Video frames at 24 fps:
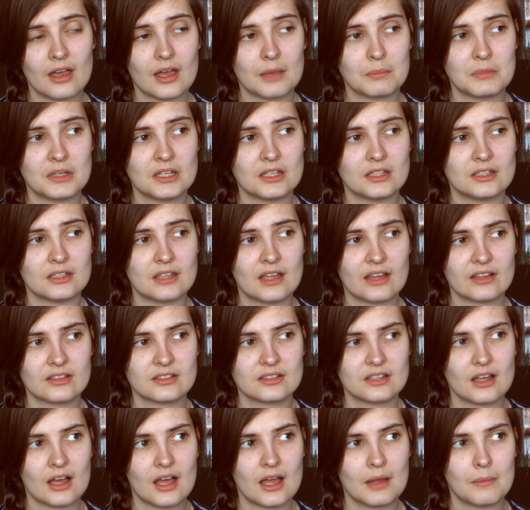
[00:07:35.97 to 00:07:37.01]
I mean, next
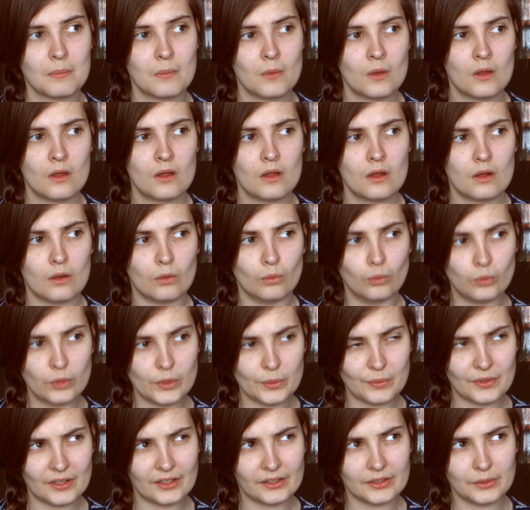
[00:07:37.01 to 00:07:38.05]
time we
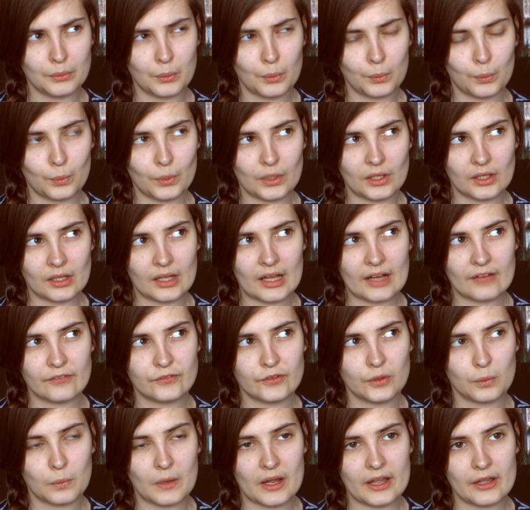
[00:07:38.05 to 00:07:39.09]
really will have
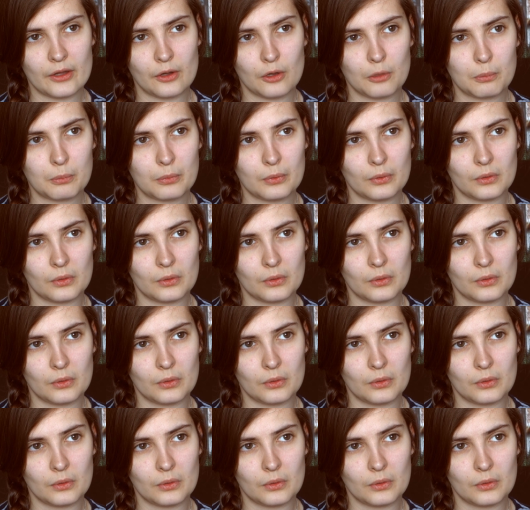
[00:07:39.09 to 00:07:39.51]
to weigh up